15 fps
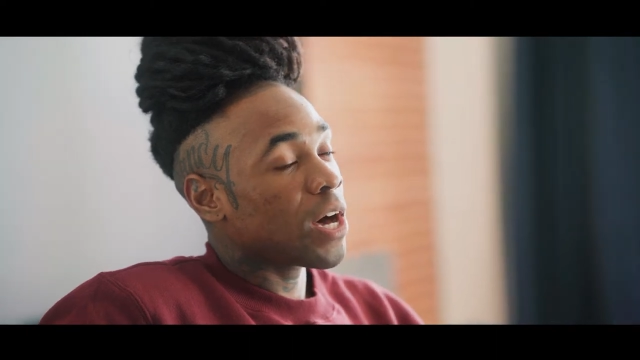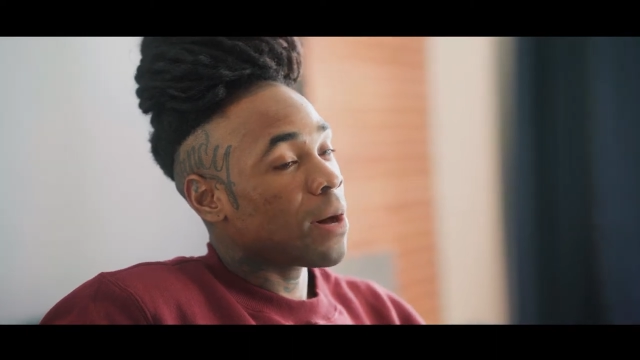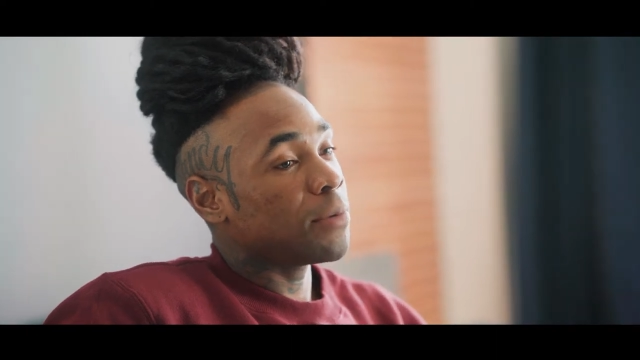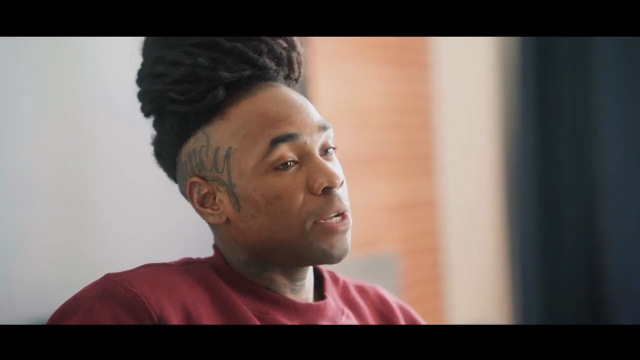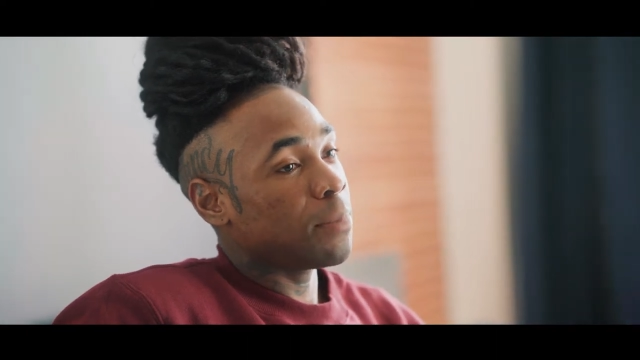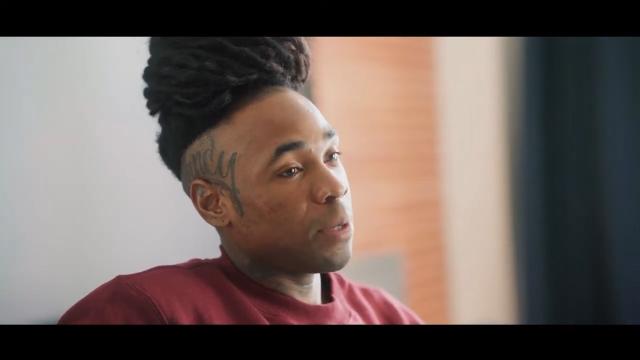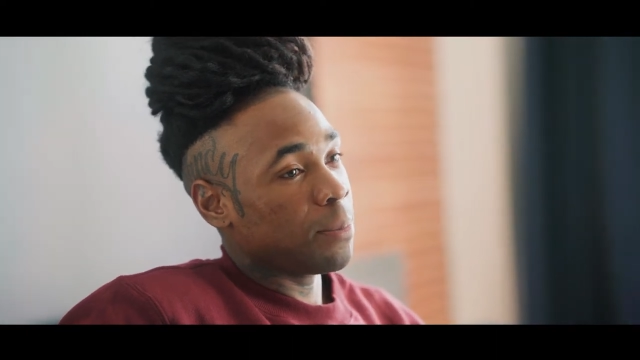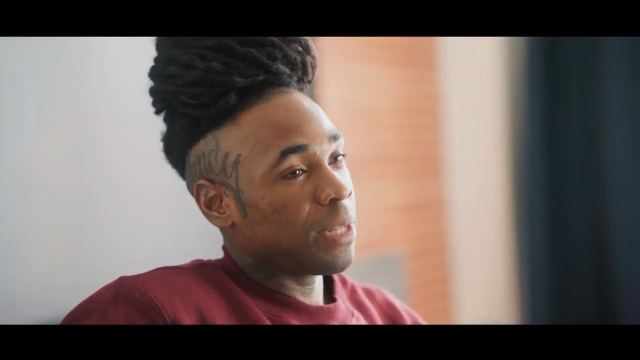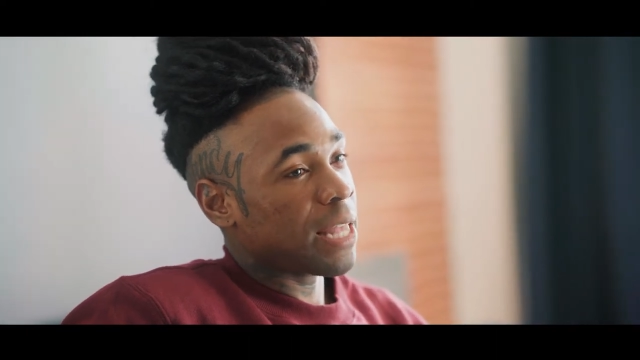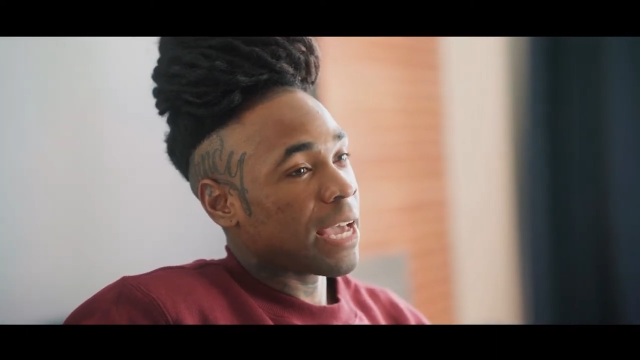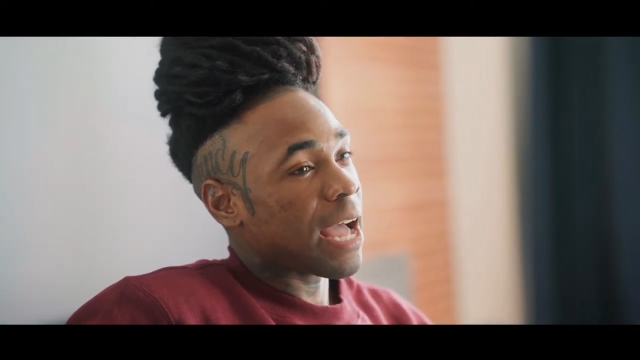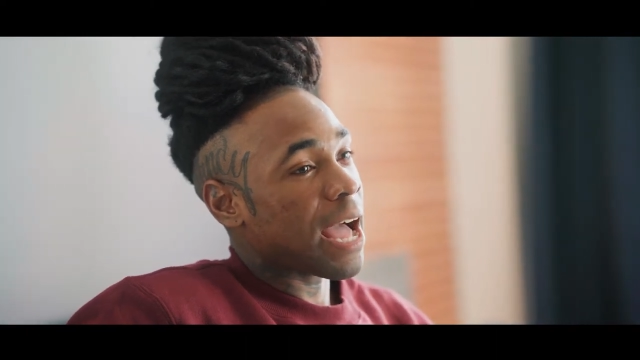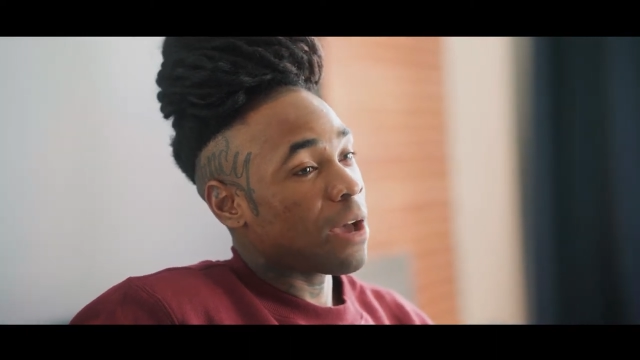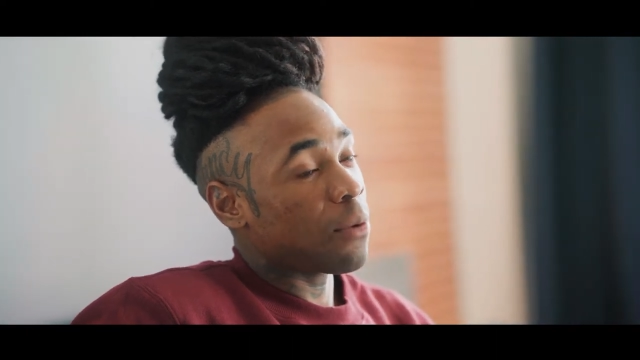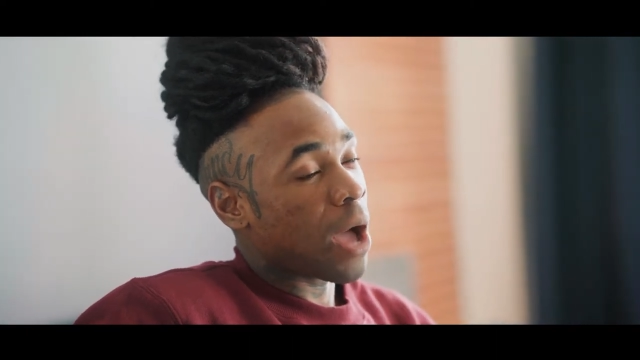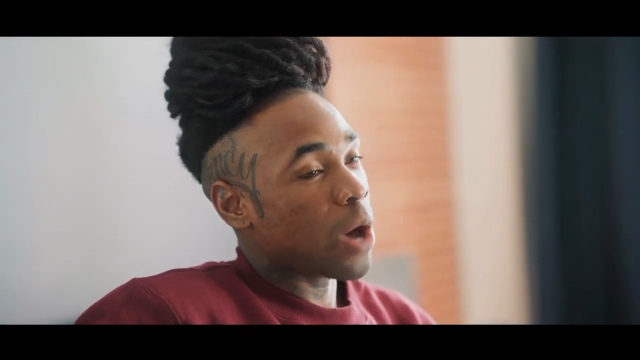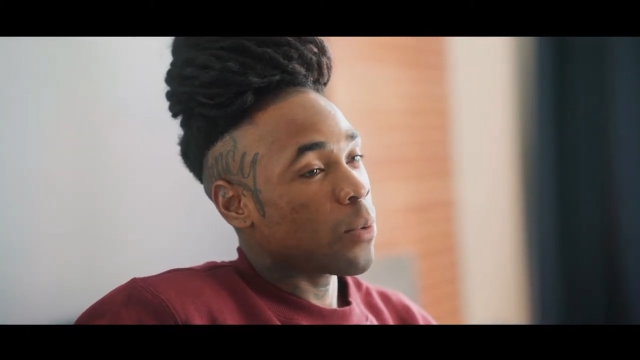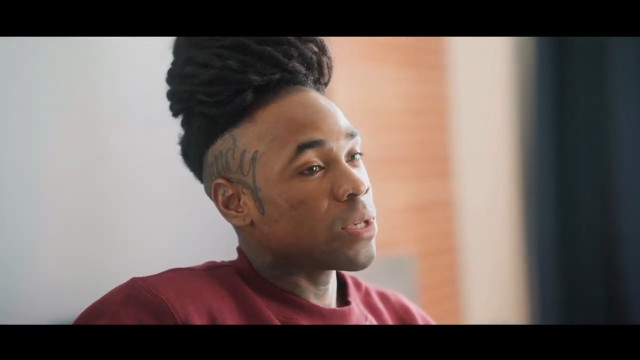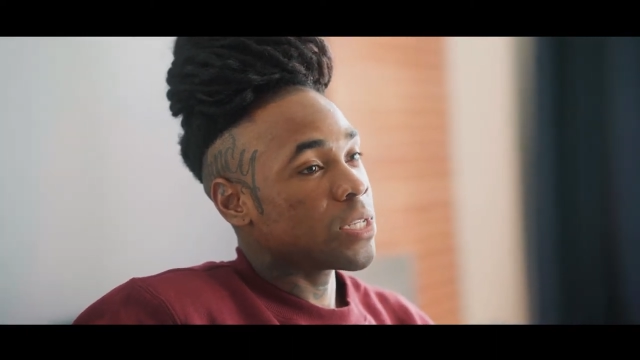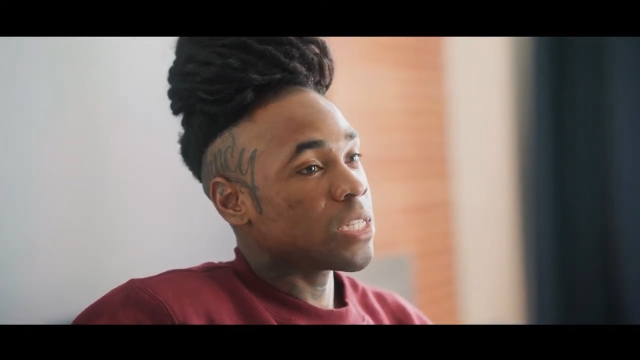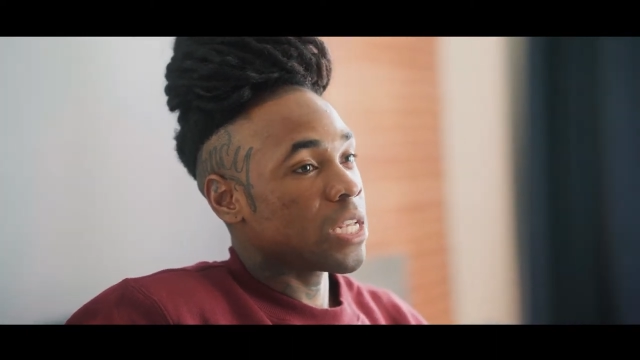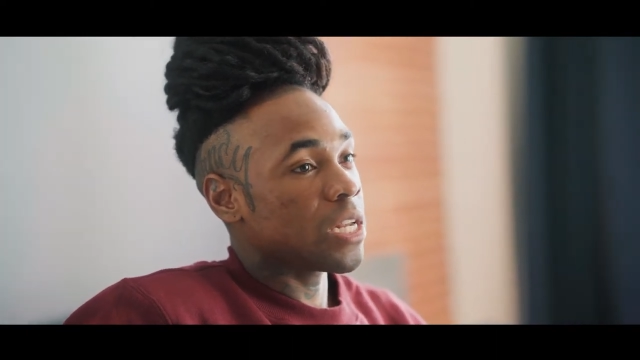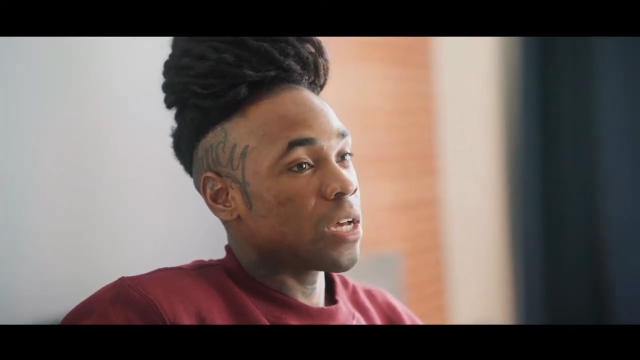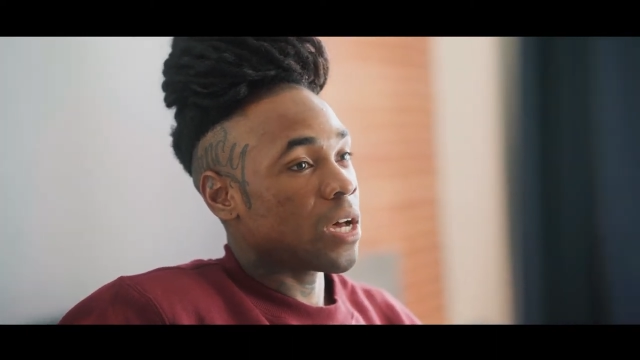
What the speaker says: come to me be like, I was in